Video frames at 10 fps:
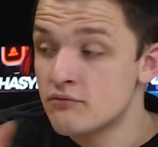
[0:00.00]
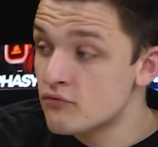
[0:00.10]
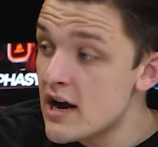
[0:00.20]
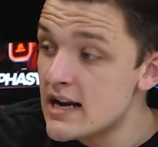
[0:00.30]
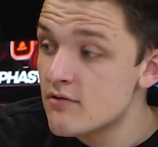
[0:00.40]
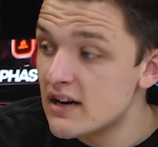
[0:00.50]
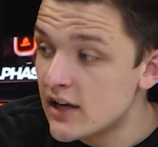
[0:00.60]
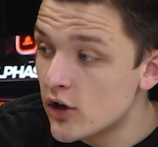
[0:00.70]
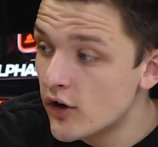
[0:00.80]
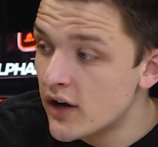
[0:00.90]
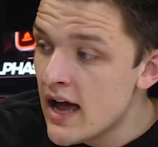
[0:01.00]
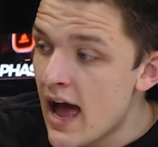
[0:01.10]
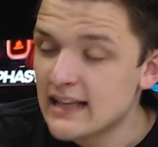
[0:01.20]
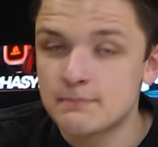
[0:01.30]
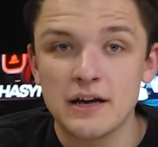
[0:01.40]
is really good,
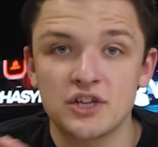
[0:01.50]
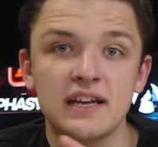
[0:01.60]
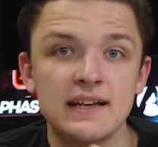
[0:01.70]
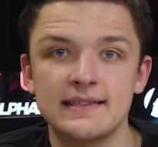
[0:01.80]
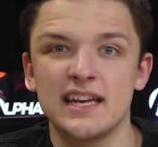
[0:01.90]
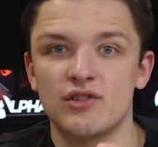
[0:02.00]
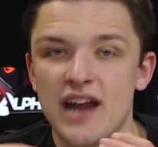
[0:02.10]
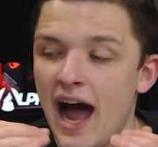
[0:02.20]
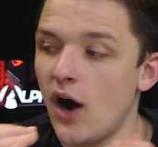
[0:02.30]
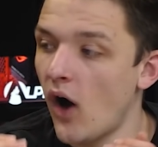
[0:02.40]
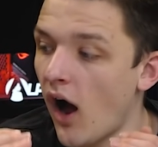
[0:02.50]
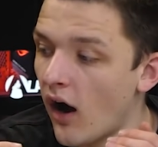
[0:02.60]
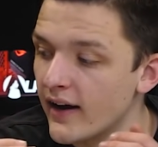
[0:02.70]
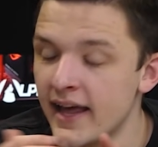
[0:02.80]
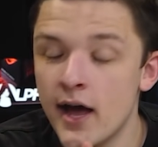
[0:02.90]
especially considering how
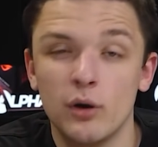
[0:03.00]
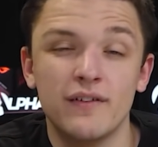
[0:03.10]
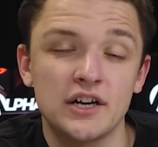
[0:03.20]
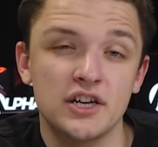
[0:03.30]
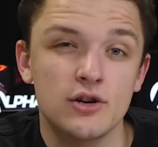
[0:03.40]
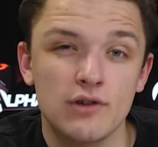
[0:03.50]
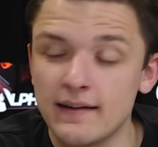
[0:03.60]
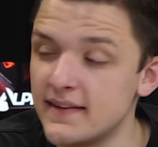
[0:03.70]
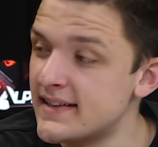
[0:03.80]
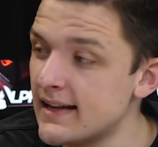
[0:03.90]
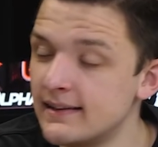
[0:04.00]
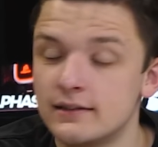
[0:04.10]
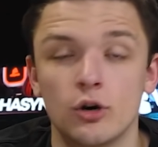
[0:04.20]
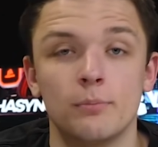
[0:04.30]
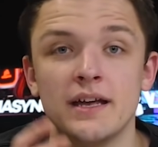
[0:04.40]
high we've actually cranked the
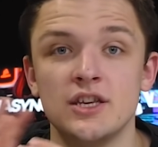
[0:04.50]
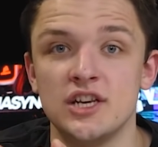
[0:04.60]
settings up in